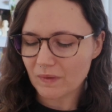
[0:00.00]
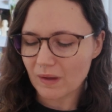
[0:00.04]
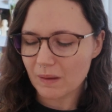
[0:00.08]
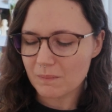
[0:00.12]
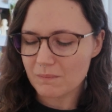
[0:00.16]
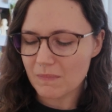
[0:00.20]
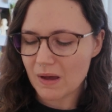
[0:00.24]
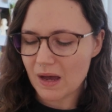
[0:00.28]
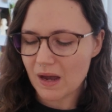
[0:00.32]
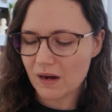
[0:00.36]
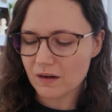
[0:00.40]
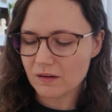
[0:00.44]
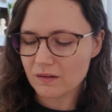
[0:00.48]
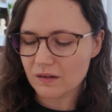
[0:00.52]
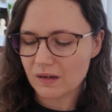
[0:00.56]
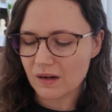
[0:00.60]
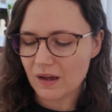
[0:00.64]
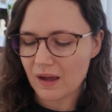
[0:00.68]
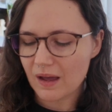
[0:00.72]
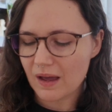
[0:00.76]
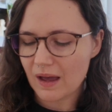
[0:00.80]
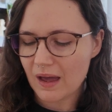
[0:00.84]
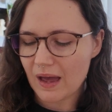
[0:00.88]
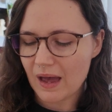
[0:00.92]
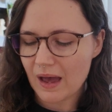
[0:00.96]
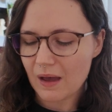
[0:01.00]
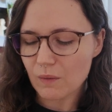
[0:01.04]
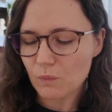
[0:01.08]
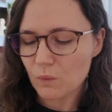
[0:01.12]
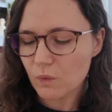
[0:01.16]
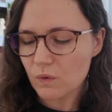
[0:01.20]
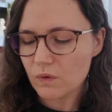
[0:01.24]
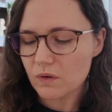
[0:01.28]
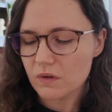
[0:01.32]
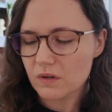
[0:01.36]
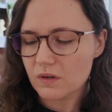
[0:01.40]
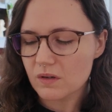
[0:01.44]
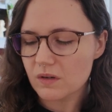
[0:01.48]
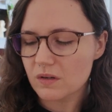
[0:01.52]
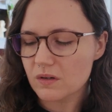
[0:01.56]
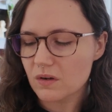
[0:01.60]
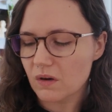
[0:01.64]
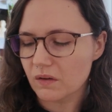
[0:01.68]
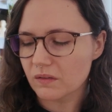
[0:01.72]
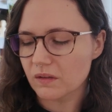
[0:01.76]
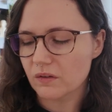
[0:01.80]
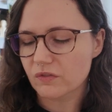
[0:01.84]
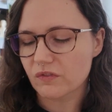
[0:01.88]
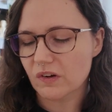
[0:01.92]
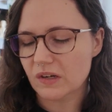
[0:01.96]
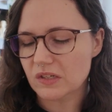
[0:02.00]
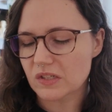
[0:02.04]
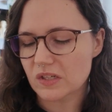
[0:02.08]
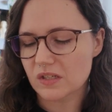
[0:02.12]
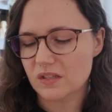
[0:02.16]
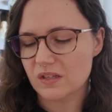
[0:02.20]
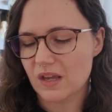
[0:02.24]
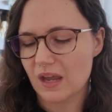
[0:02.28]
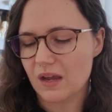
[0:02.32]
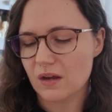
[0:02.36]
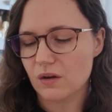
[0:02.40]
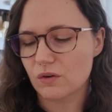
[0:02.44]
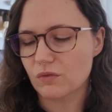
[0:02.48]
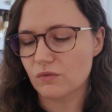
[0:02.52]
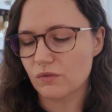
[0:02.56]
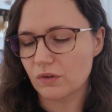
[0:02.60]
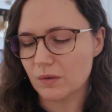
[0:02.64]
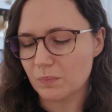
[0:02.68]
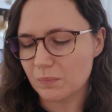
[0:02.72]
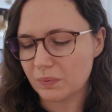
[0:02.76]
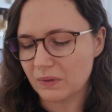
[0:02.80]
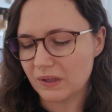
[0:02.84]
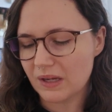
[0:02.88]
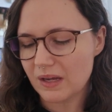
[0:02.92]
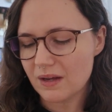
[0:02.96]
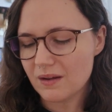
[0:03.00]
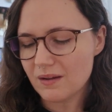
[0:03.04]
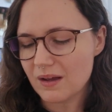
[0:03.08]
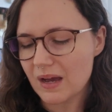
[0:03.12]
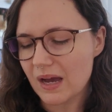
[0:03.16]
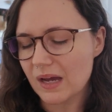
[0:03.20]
Margaret Atwood on the front just saying Gripling.